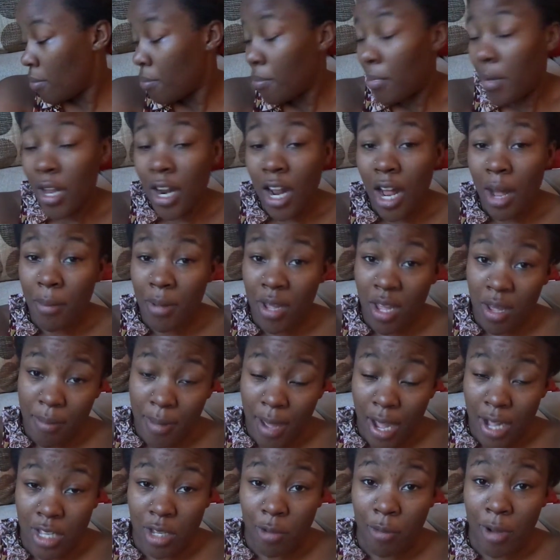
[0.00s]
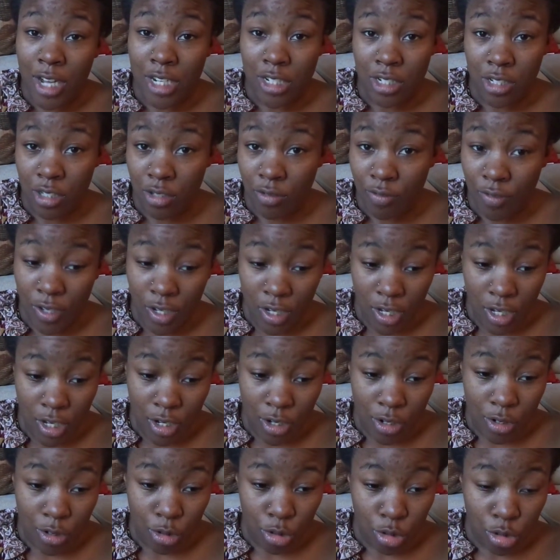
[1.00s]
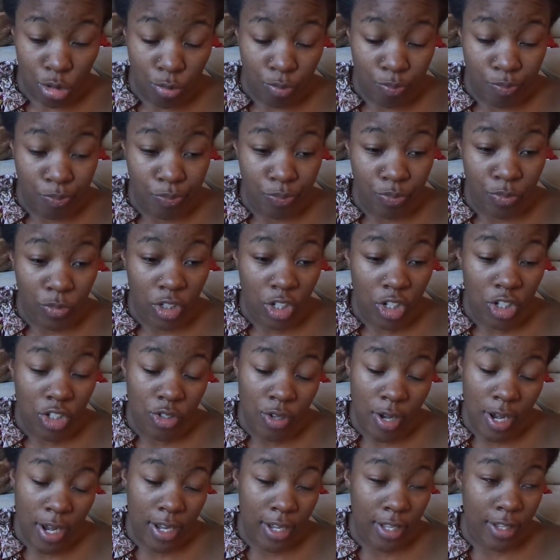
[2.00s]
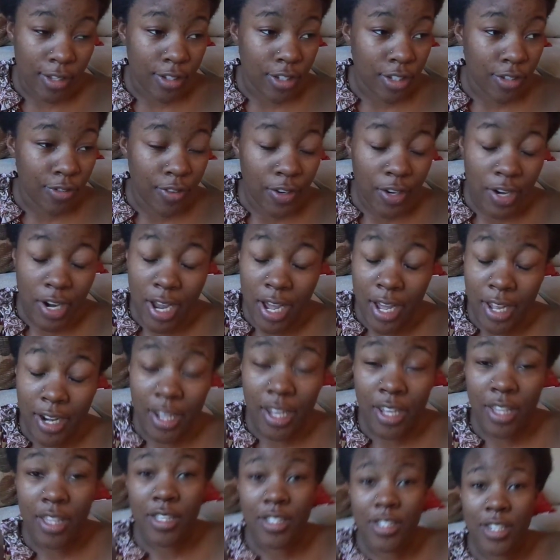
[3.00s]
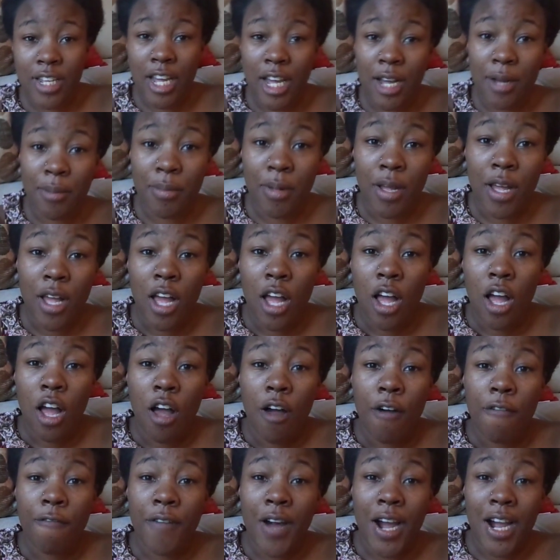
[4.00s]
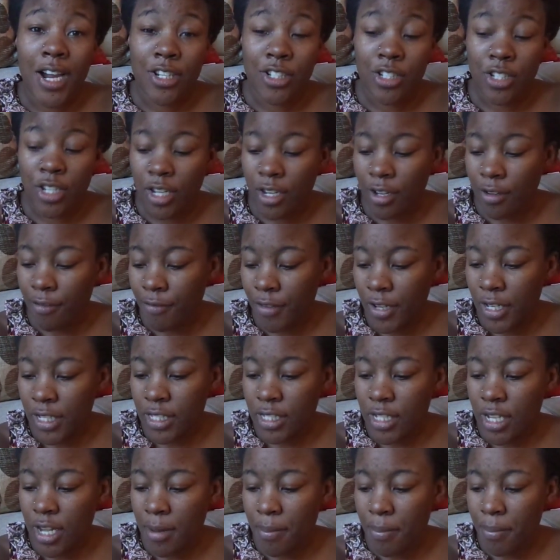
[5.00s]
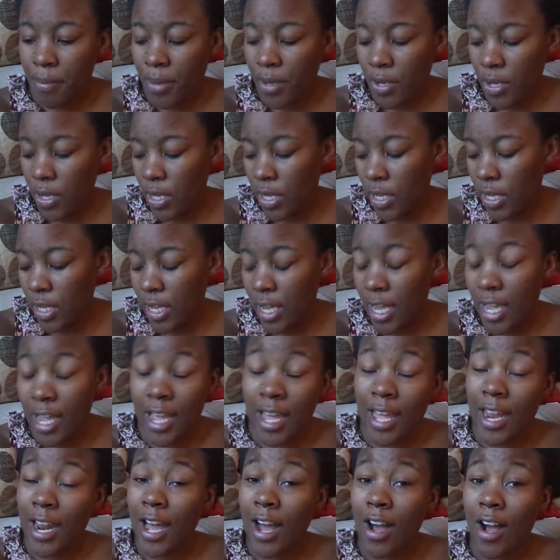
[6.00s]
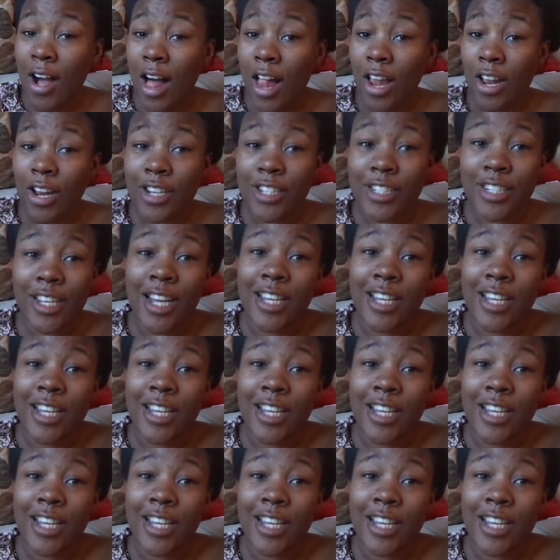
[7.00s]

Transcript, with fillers: But I'm gonna get back to watching these videos so I can figure out how to get this damn fire stick fixed up. And I'll holler at you